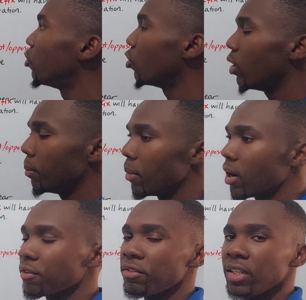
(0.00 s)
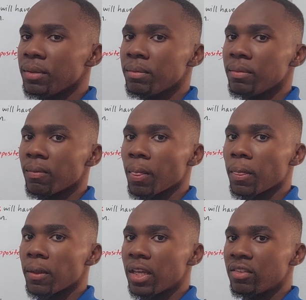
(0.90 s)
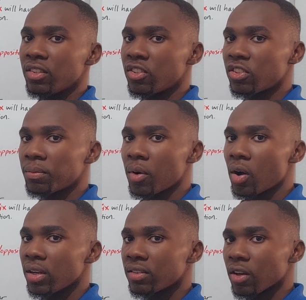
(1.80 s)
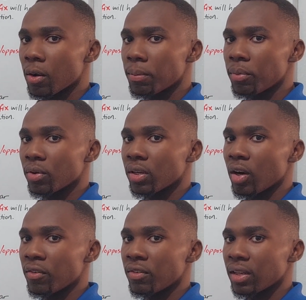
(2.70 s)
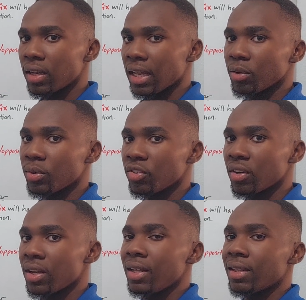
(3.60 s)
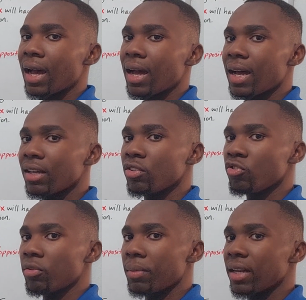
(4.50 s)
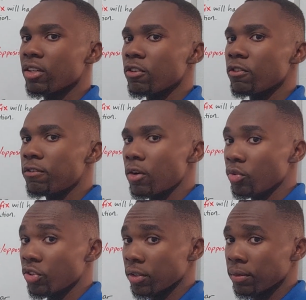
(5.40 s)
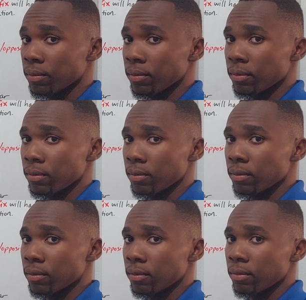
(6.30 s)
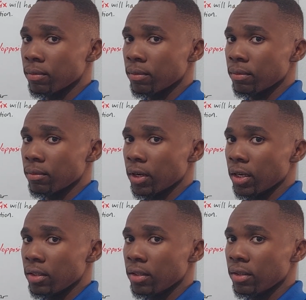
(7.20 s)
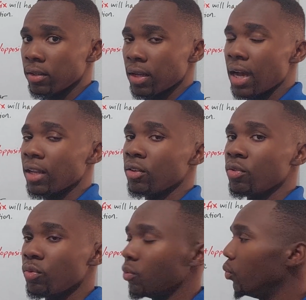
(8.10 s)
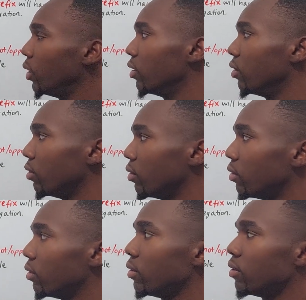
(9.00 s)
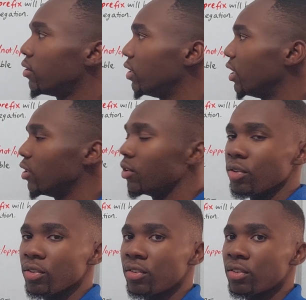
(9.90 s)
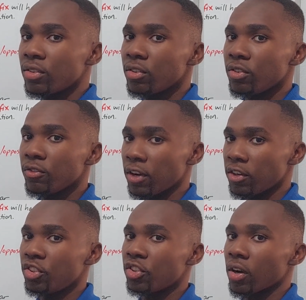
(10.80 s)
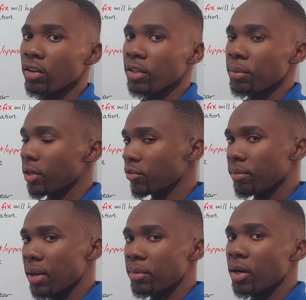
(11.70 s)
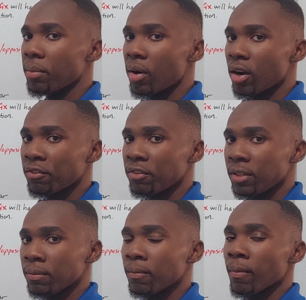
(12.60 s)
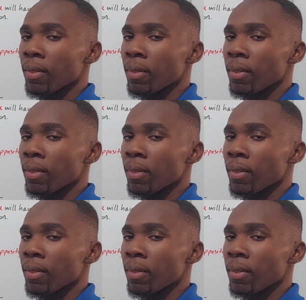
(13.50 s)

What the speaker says: So a morpheme is the smallest component of a language that has grammatical function, right? And we'll see those very shortly. But remember, a morpheme